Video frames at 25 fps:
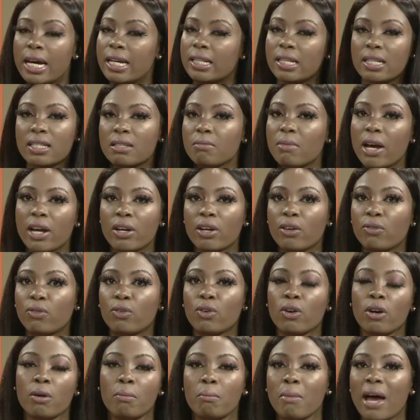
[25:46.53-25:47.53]
It doesn't matter
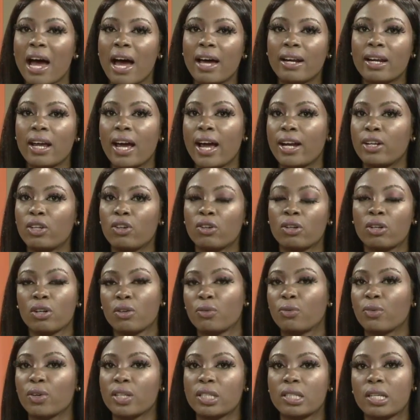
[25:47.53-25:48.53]
if you're a man and your
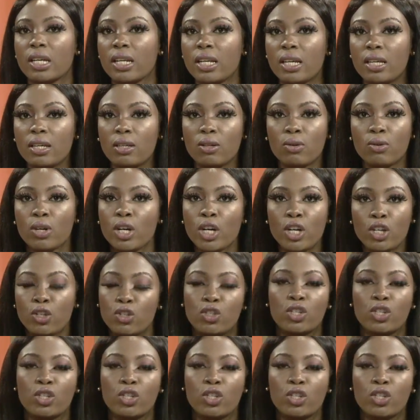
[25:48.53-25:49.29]
girlfriend's hitting you.